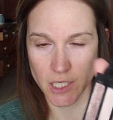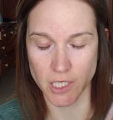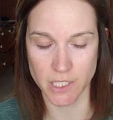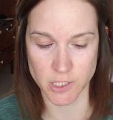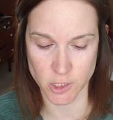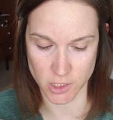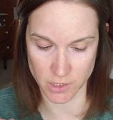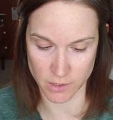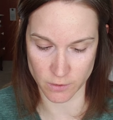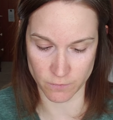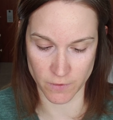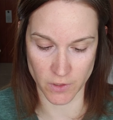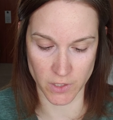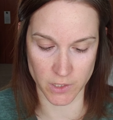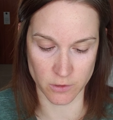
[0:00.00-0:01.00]
It's just a
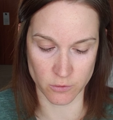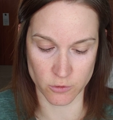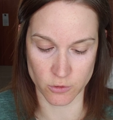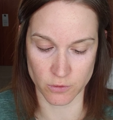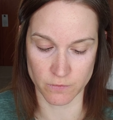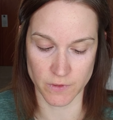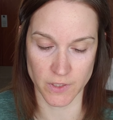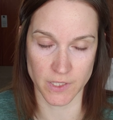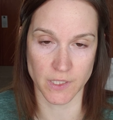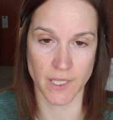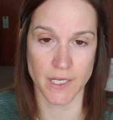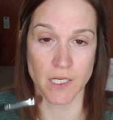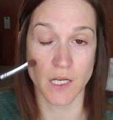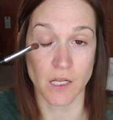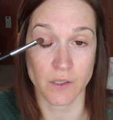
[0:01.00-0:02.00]
very neutral, very
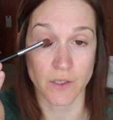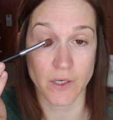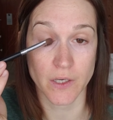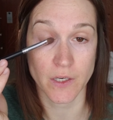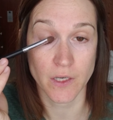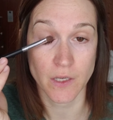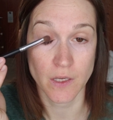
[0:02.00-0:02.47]
light color.